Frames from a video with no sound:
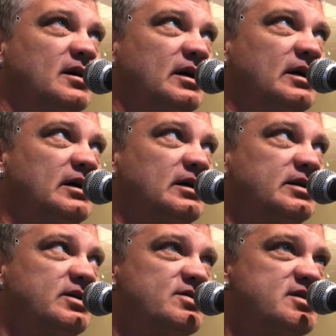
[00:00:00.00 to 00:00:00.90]

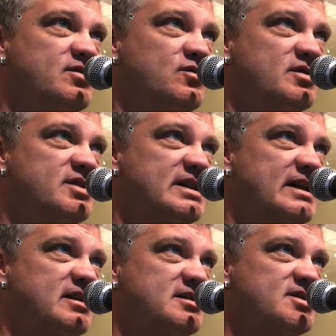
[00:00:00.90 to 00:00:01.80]
you still want to
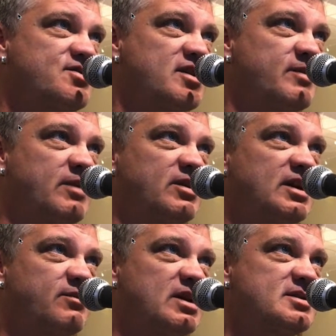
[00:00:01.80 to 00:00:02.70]
get into streaming.
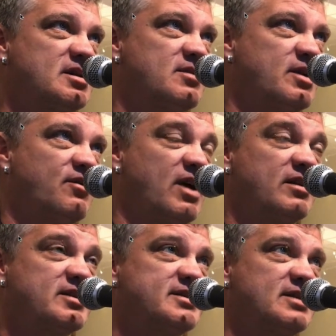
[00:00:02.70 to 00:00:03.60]
Believe me, it's going to be
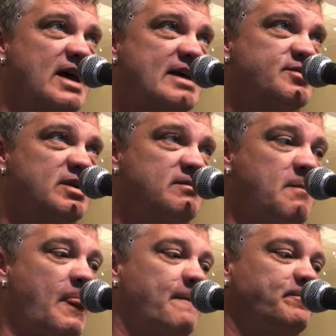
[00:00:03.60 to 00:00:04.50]
around, it still has
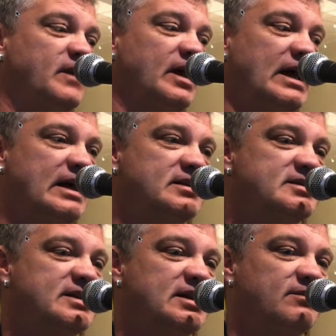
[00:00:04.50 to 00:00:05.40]
been.
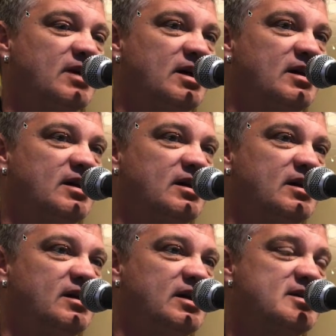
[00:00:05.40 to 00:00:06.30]
And
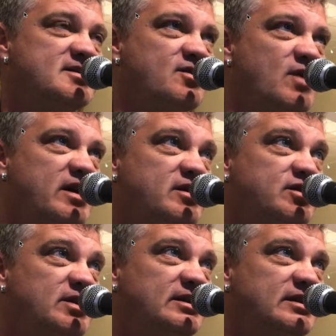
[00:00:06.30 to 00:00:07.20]
here's the way to
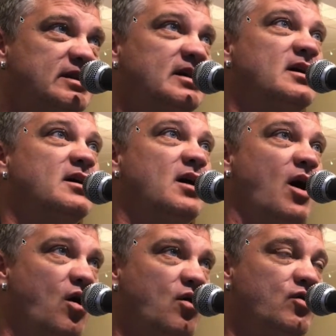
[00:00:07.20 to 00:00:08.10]
do it:
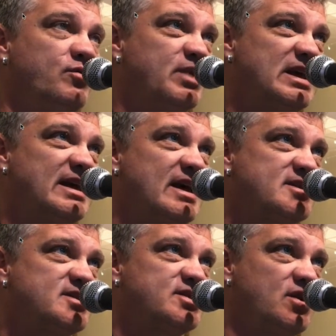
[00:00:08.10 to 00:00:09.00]

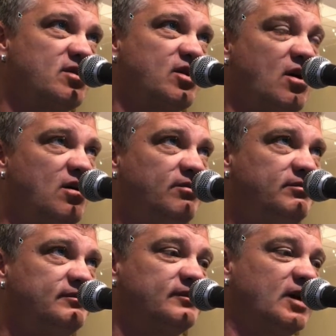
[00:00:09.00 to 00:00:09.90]

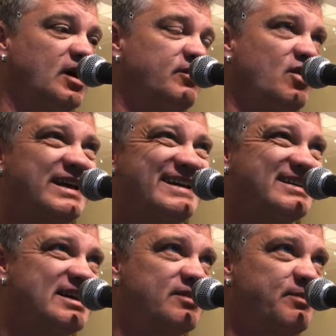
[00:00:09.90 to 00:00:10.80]
obs.com. I'm not getting
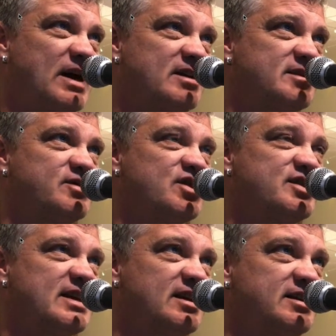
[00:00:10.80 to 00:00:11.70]
kickbacks, I'm
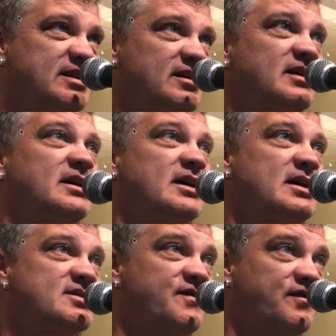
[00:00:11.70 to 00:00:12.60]
just telling you,
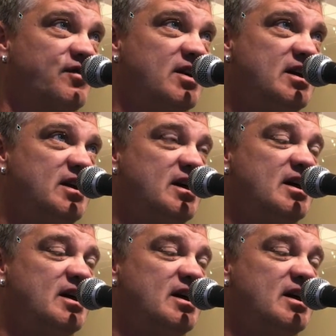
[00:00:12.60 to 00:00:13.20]
it's free.